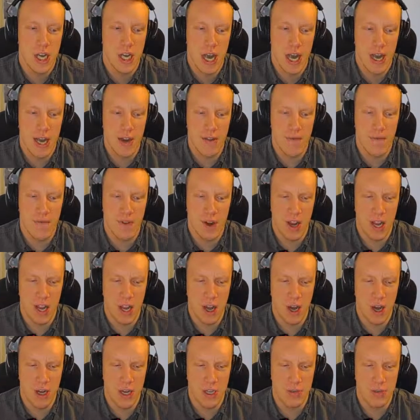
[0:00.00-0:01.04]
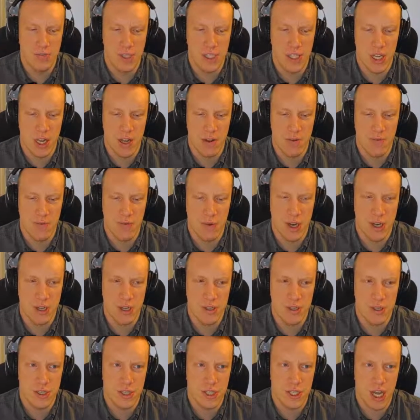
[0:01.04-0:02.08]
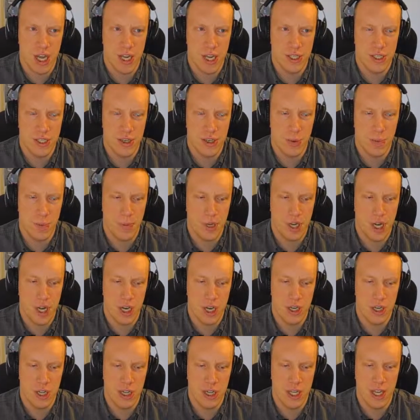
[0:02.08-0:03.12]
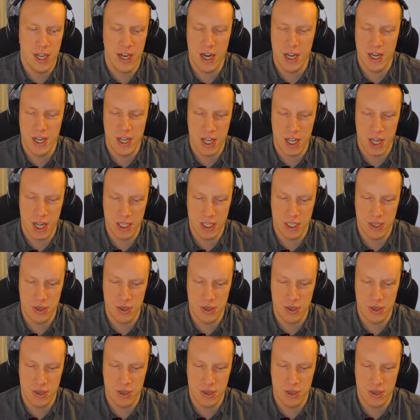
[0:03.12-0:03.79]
And if Leon himself recognized your potential, then I guess